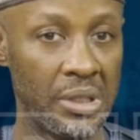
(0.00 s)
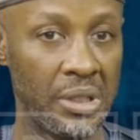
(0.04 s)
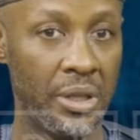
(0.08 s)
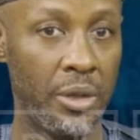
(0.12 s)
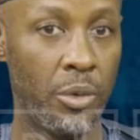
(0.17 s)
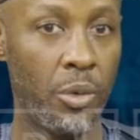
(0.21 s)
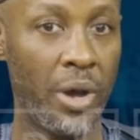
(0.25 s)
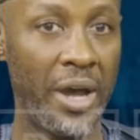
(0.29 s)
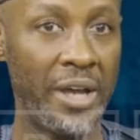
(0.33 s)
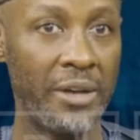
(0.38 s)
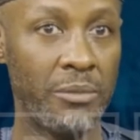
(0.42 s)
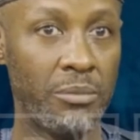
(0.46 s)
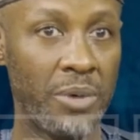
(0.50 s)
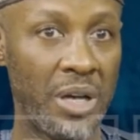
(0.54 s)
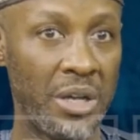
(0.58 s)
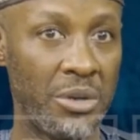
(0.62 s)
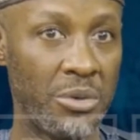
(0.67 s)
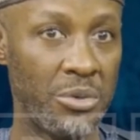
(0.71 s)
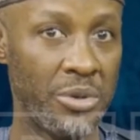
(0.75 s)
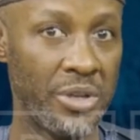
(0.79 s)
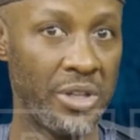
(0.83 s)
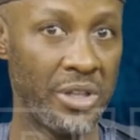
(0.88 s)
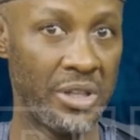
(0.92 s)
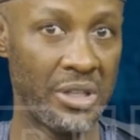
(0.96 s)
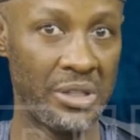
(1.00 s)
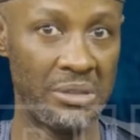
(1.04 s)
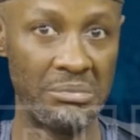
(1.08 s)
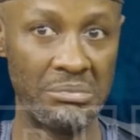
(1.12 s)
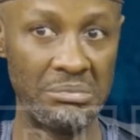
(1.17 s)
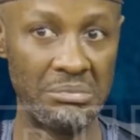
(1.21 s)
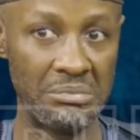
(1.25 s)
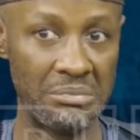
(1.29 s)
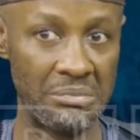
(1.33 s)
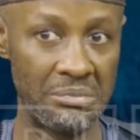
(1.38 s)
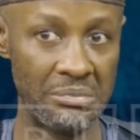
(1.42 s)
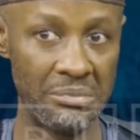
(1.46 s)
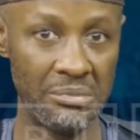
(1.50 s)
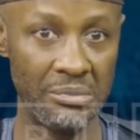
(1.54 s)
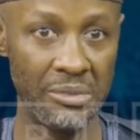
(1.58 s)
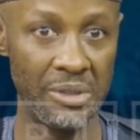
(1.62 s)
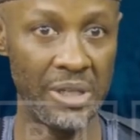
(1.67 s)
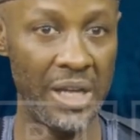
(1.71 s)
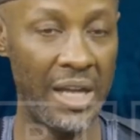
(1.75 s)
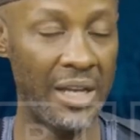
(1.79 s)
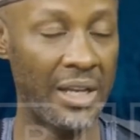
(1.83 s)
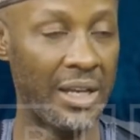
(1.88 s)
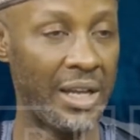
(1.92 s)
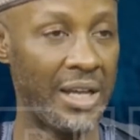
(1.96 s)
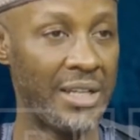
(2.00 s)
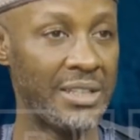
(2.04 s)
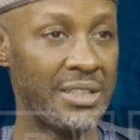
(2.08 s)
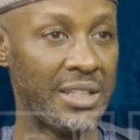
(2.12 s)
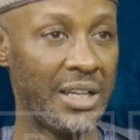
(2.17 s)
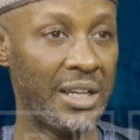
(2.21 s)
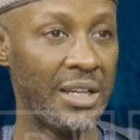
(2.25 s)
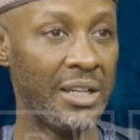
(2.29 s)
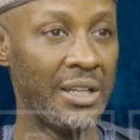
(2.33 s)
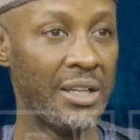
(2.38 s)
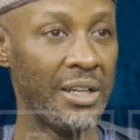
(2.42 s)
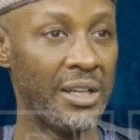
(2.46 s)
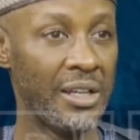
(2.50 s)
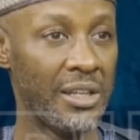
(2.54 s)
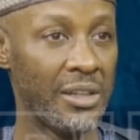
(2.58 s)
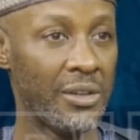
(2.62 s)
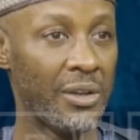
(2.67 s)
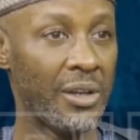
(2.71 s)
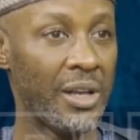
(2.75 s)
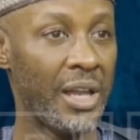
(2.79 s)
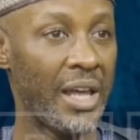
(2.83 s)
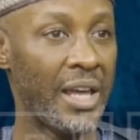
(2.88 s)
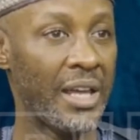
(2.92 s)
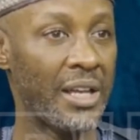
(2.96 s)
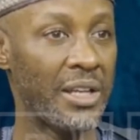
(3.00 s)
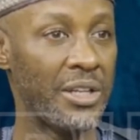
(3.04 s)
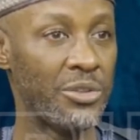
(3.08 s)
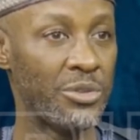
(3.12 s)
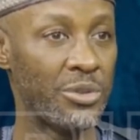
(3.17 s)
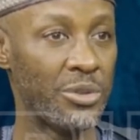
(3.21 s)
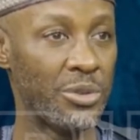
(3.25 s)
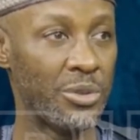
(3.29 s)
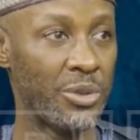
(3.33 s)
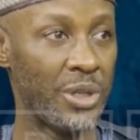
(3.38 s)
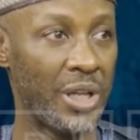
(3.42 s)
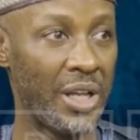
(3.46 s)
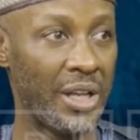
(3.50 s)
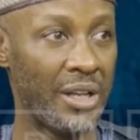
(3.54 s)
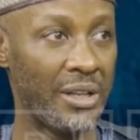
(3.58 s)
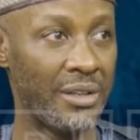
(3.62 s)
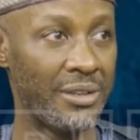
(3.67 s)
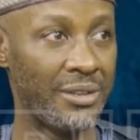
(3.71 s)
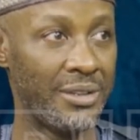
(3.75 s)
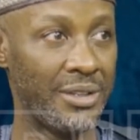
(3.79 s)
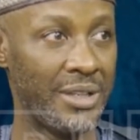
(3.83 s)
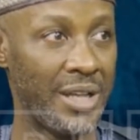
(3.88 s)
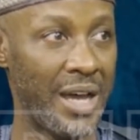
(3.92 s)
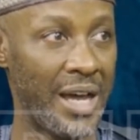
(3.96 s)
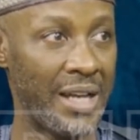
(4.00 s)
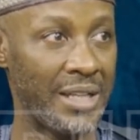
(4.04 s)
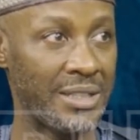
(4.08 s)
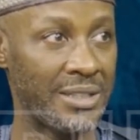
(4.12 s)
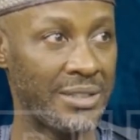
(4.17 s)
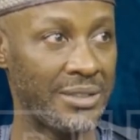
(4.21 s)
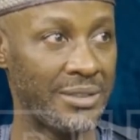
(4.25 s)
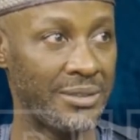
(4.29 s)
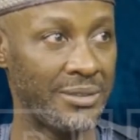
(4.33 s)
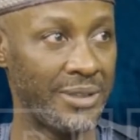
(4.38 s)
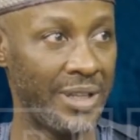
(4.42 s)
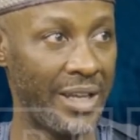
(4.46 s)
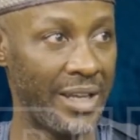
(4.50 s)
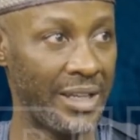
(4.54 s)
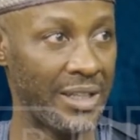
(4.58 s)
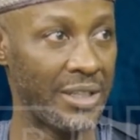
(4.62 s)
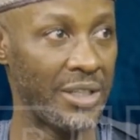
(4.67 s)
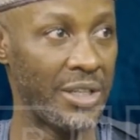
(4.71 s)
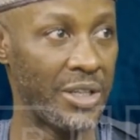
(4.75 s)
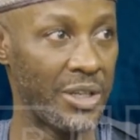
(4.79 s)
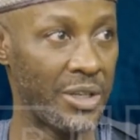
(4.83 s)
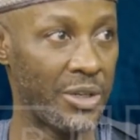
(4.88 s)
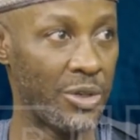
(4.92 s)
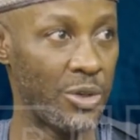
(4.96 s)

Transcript: the white man who is in Atlanta is not likely to know that that ethnic